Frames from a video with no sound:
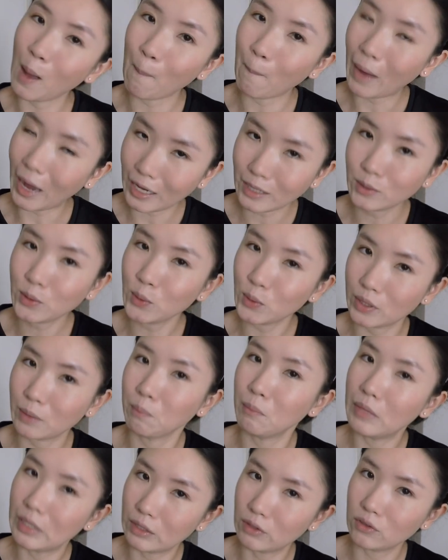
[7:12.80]
but I took the
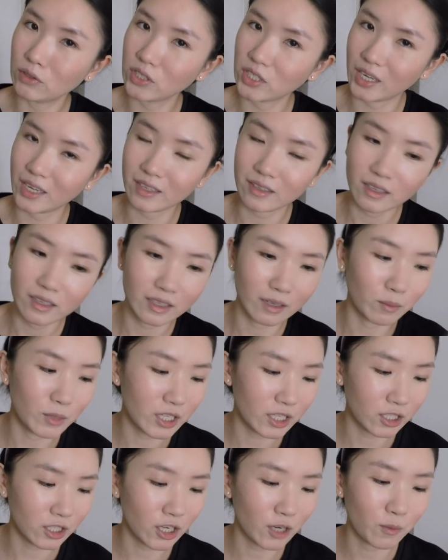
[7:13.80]
middle shade
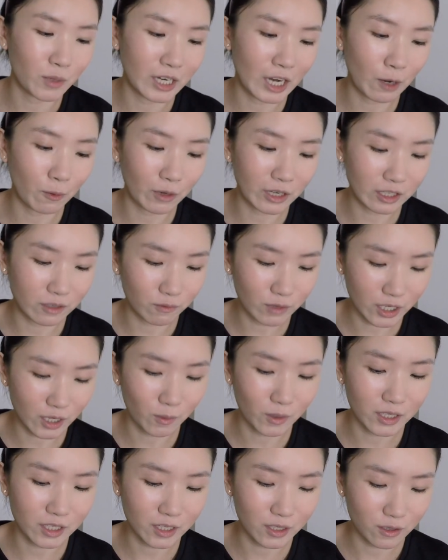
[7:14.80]
which I
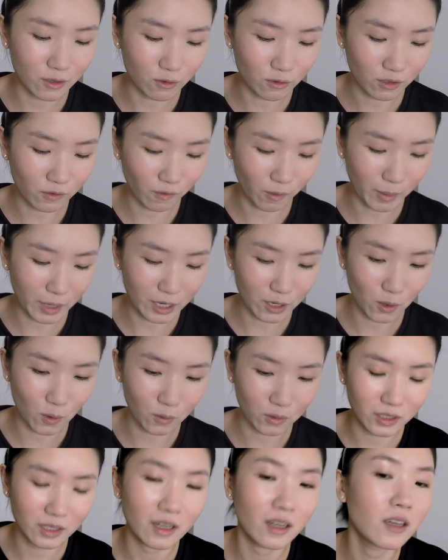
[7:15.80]
wanted to use for my
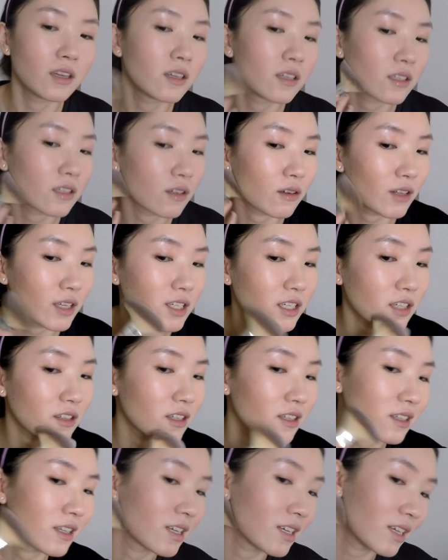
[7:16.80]
nose. So let's
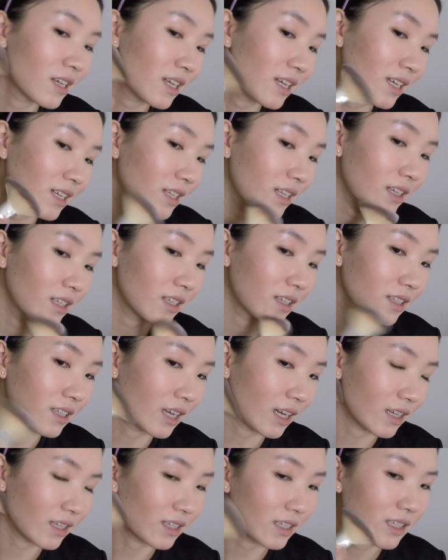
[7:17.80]
just take the
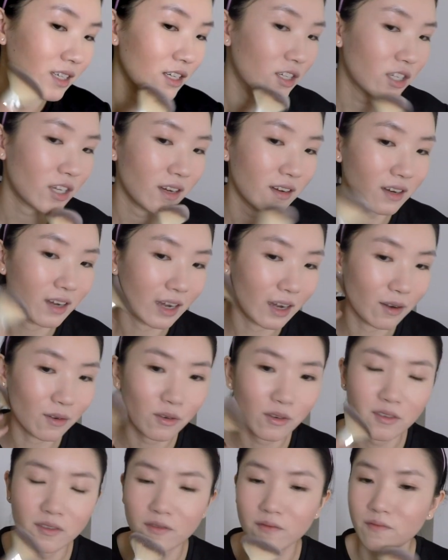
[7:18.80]
darkest shade
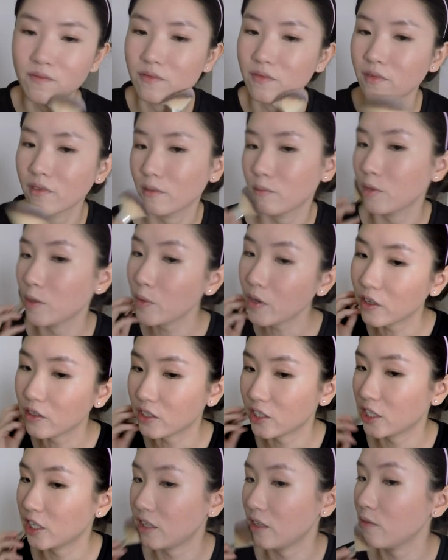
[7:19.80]
now. Maybe I
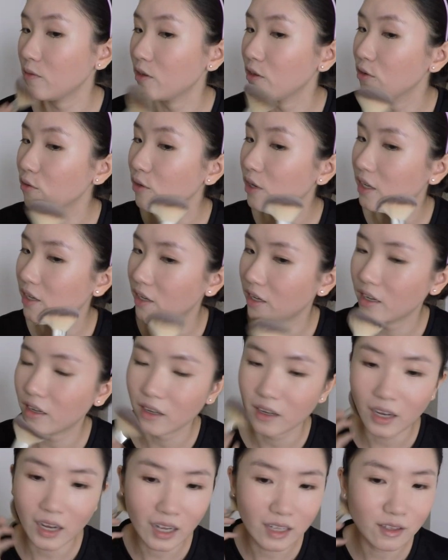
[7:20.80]
was chatting with you and
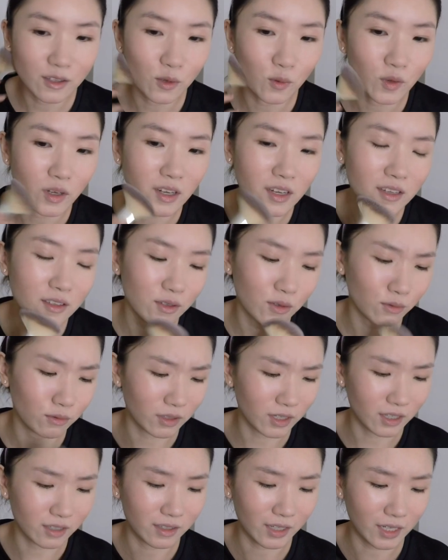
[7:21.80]
I unknowingly took
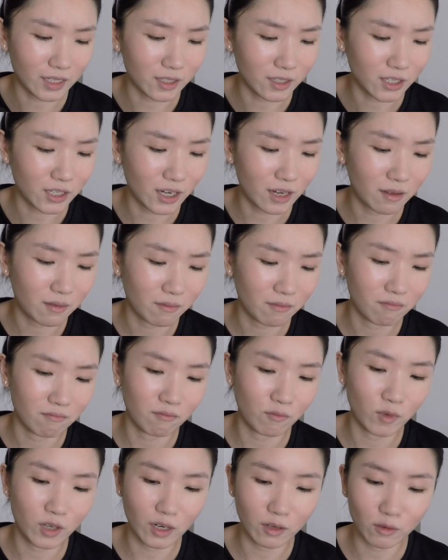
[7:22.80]
the darker shade
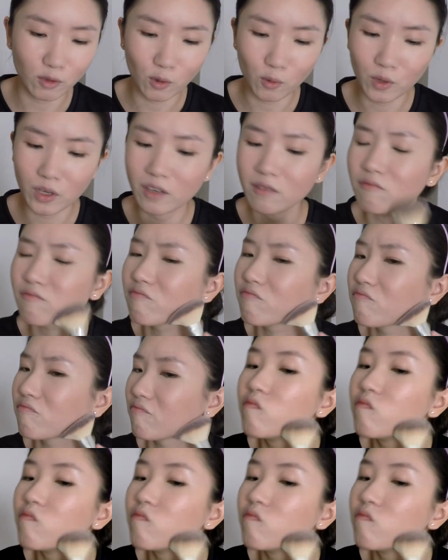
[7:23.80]
without knowing.